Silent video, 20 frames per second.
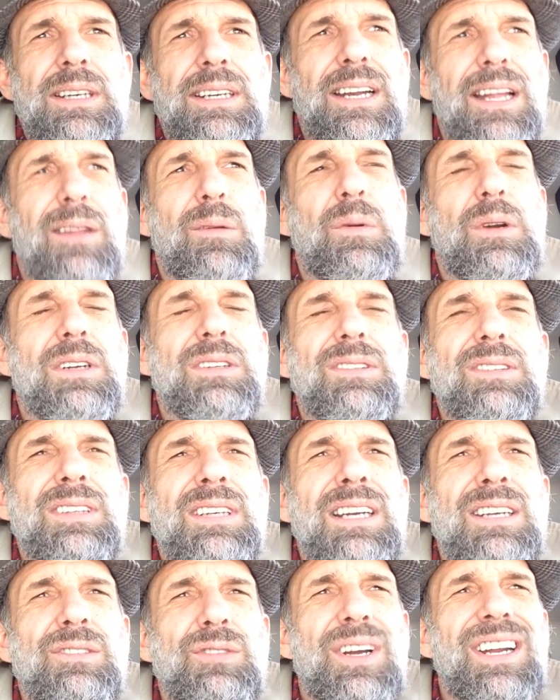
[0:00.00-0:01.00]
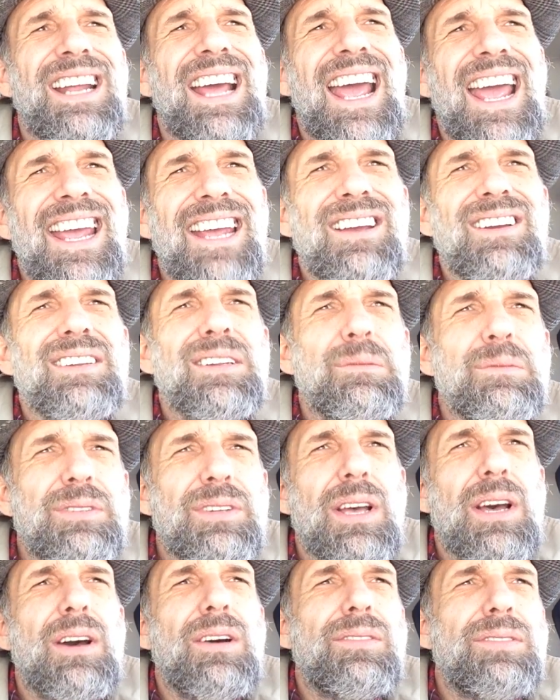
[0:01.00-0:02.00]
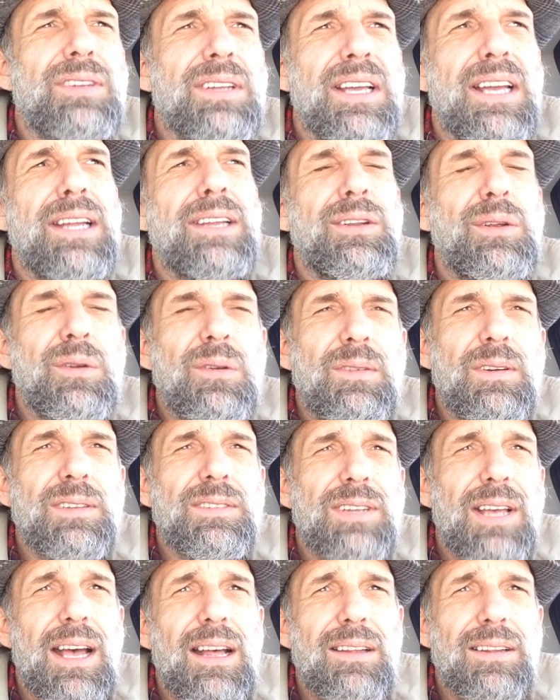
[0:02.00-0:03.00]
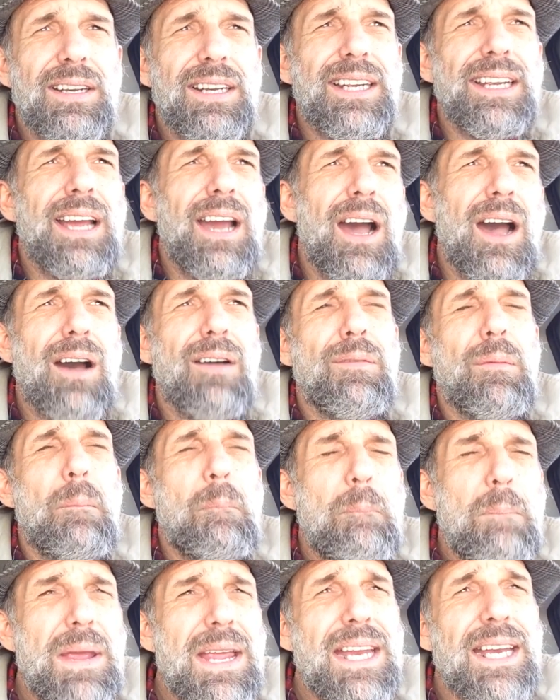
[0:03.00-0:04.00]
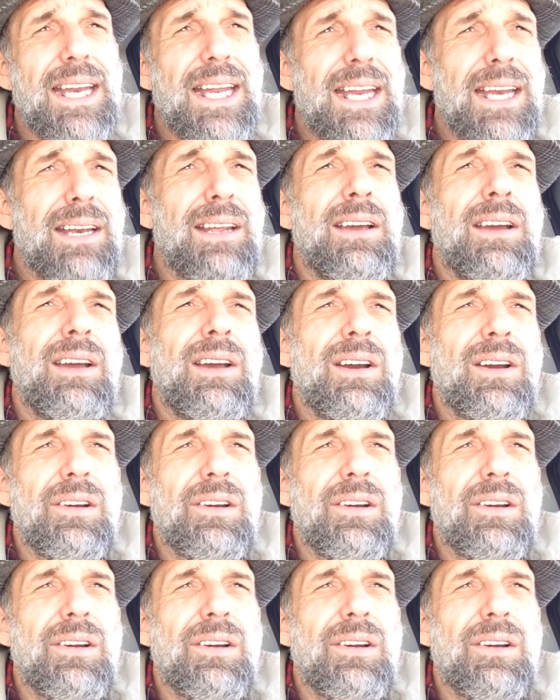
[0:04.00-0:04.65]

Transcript: In other words, try to anchor themselves in universality of meaning